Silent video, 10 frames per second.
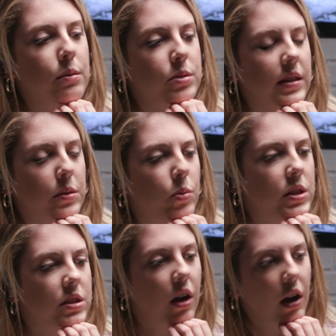it was like when we
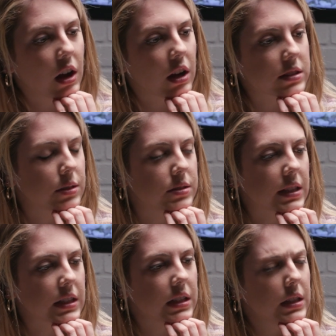talked, I was
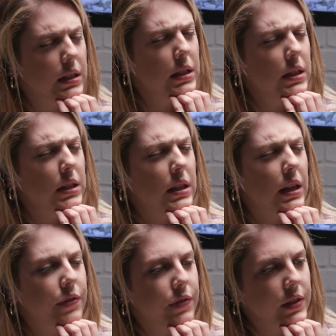like,
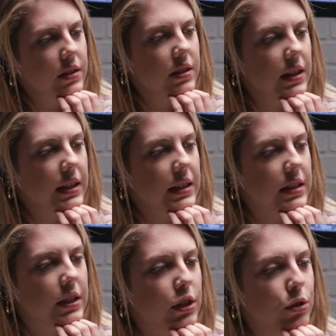I feel like
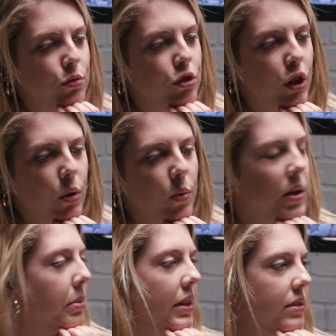you don't
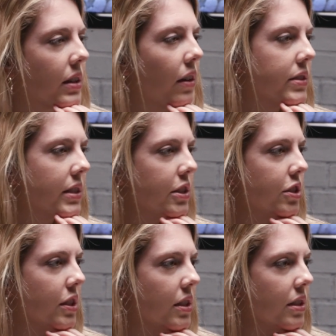want to be in this
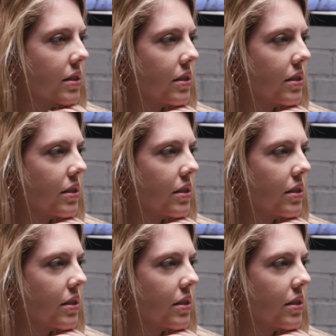conversation.